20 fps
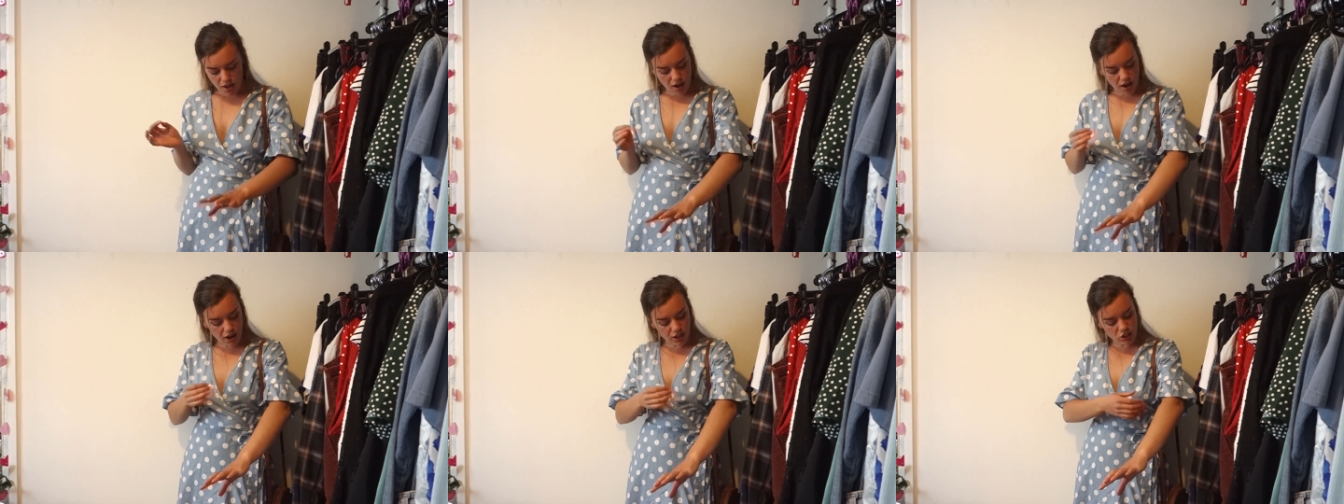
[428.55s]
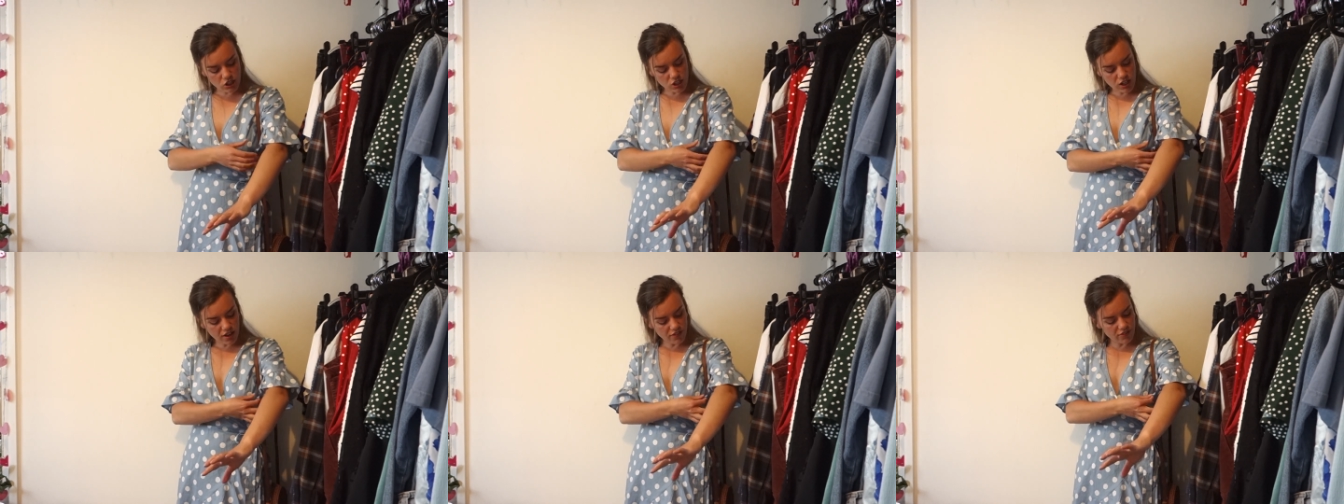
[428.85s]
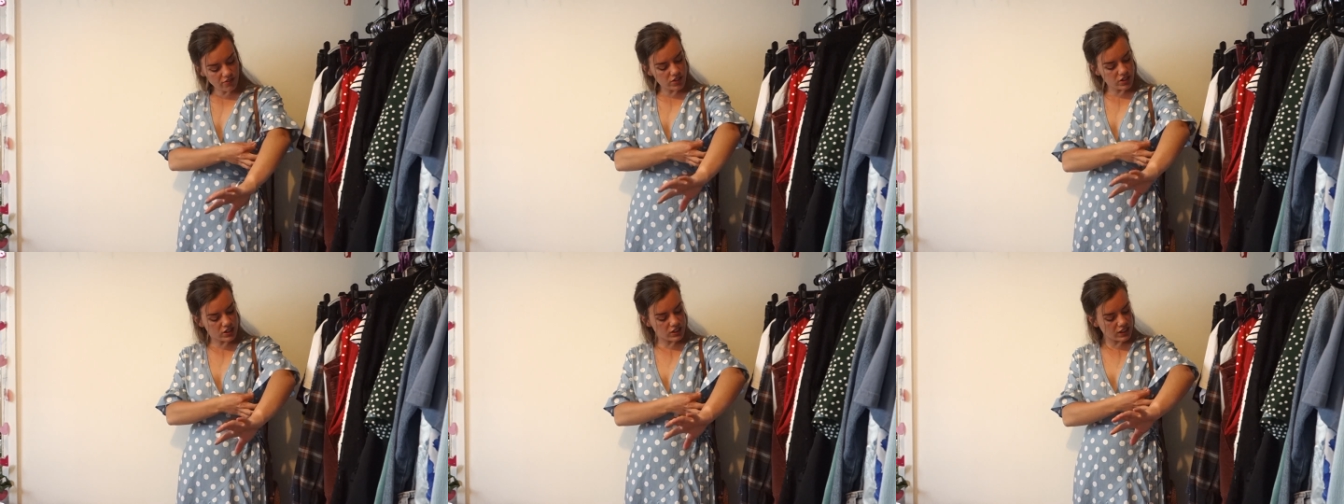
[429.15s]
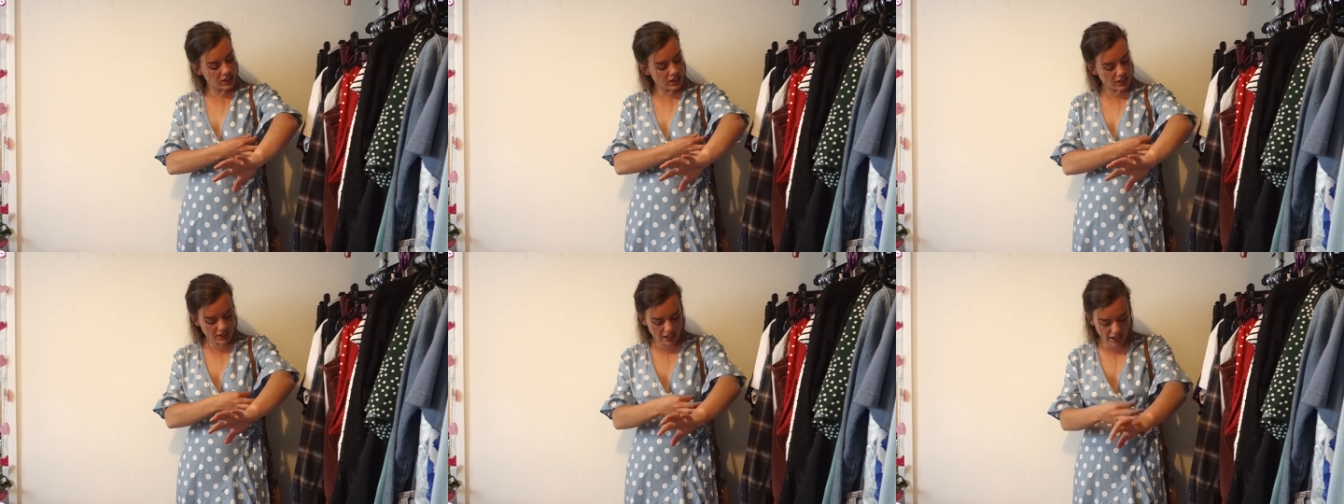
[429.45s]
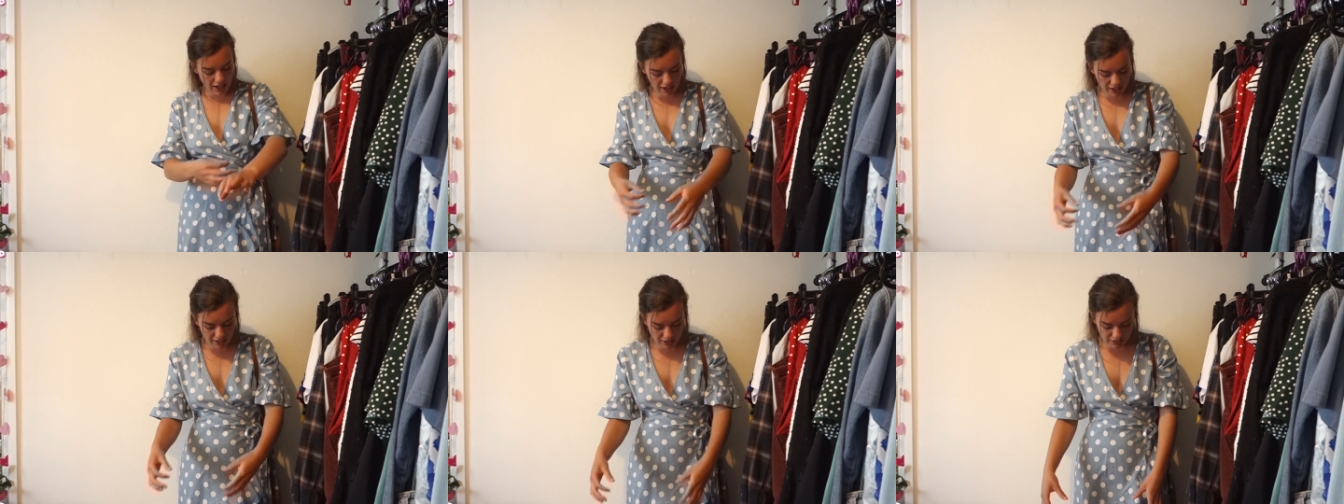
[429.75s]
I just love the
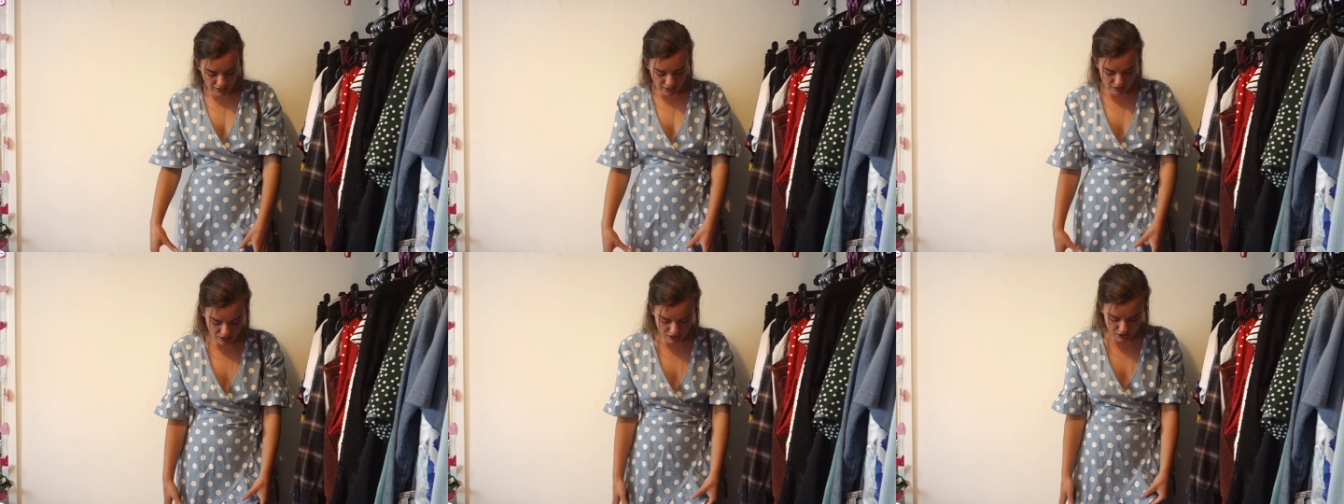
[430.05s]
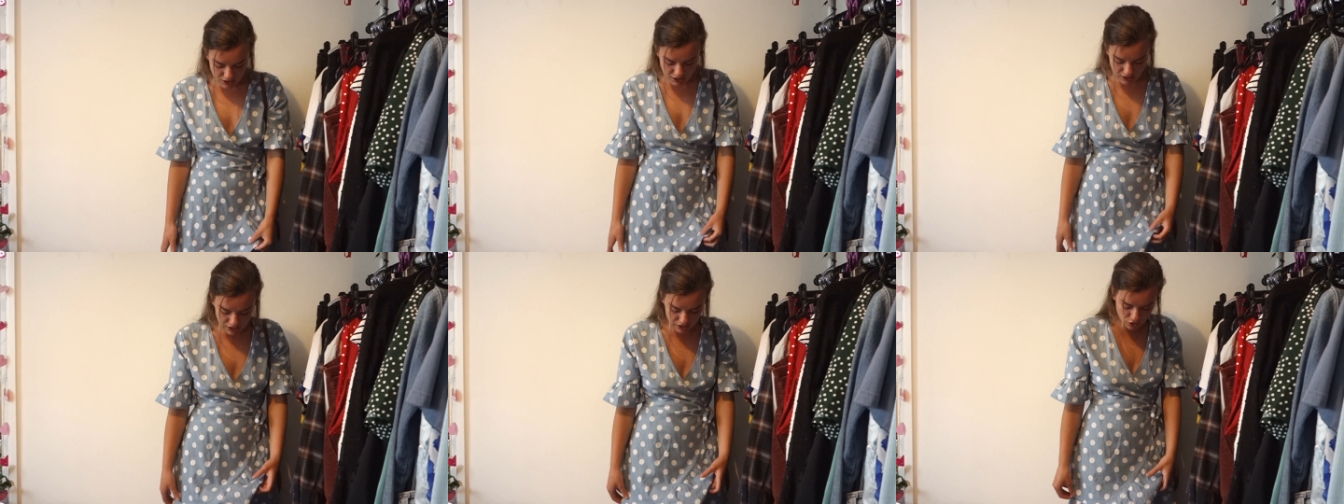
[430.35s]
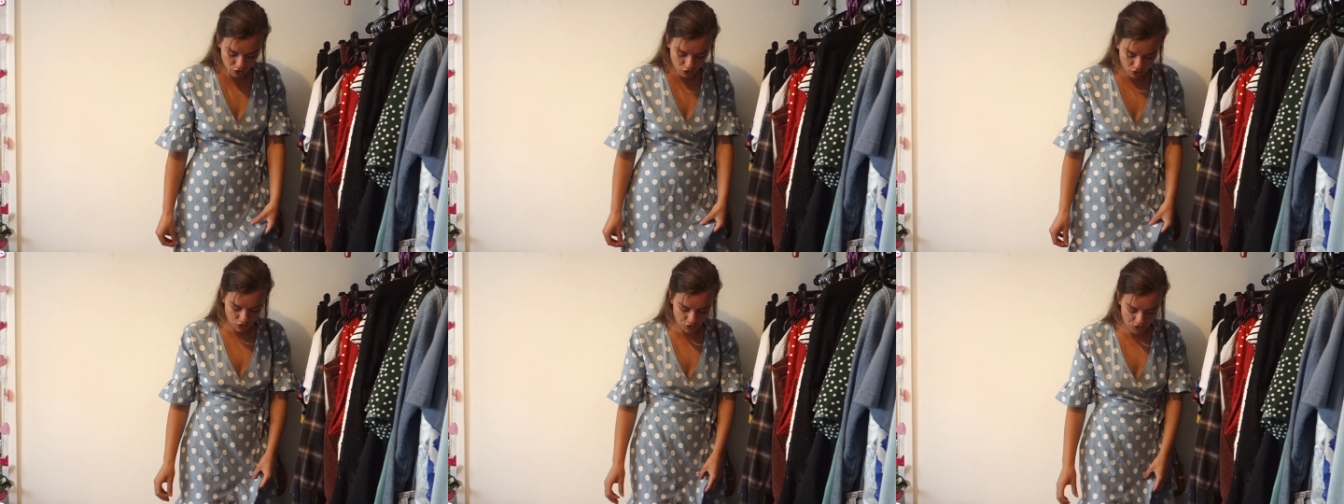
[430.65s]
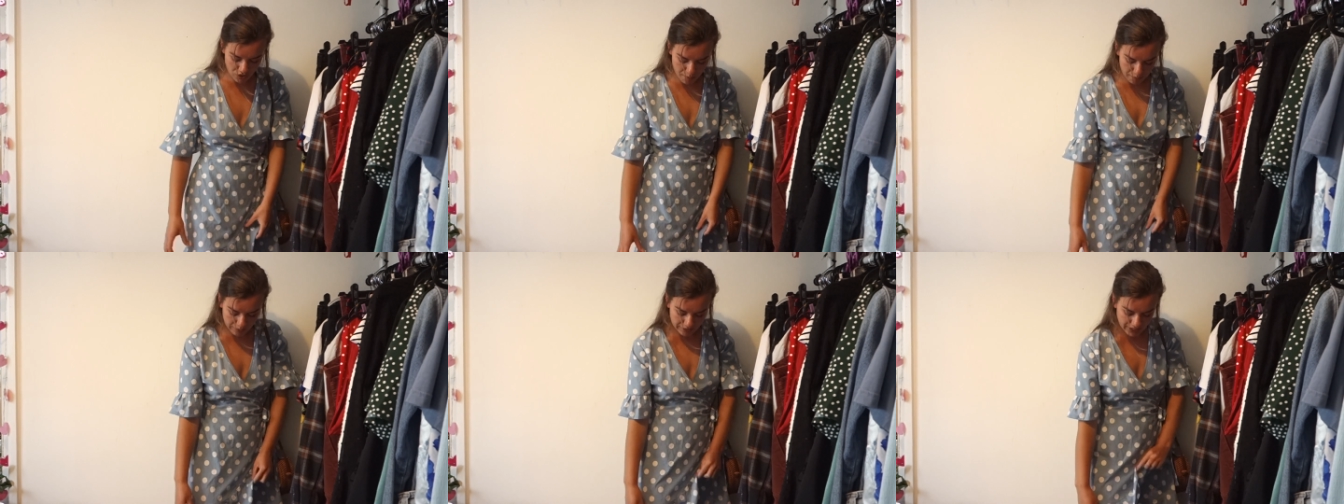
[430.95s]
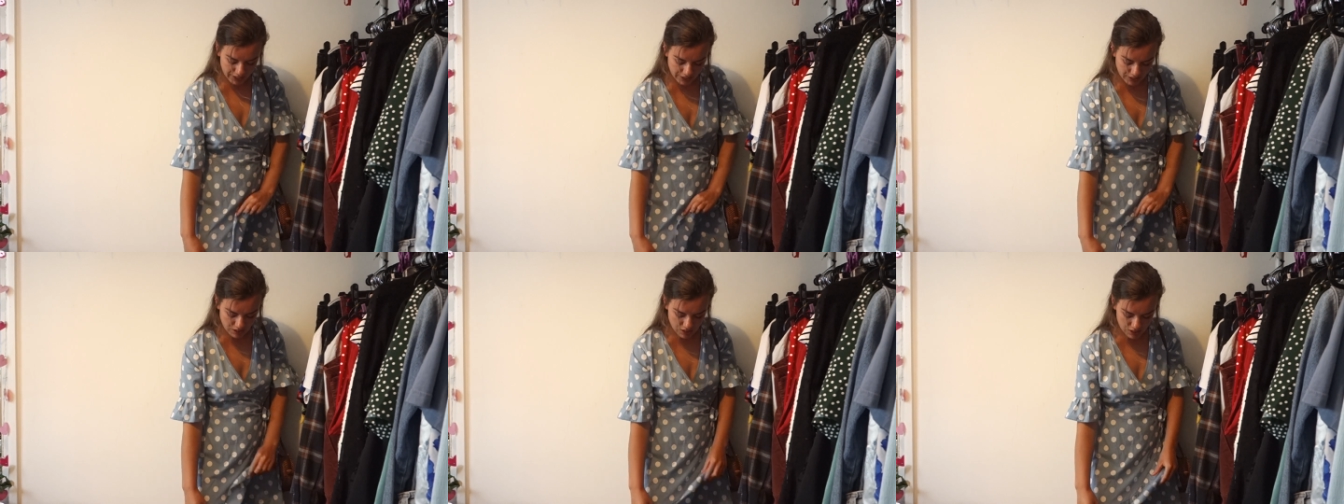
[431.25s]
detail, and the detail is also
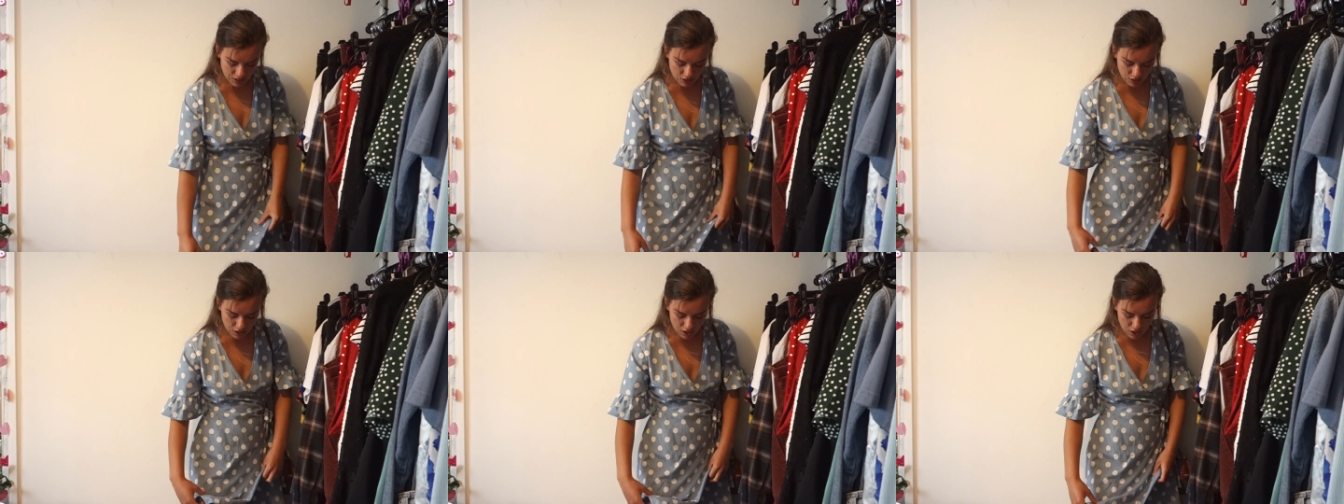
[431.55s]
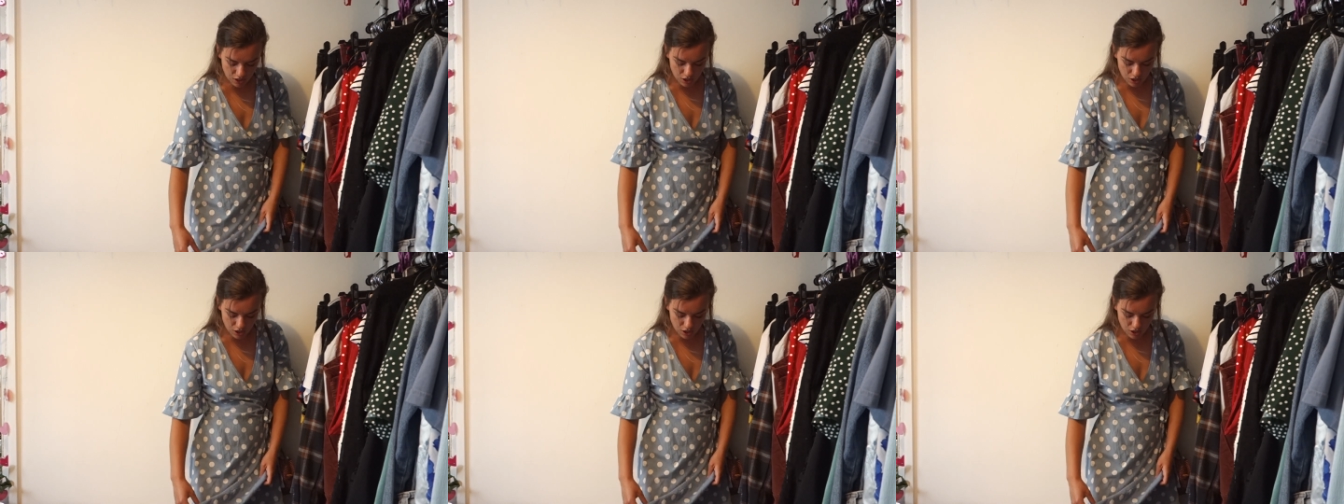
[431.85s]
replicated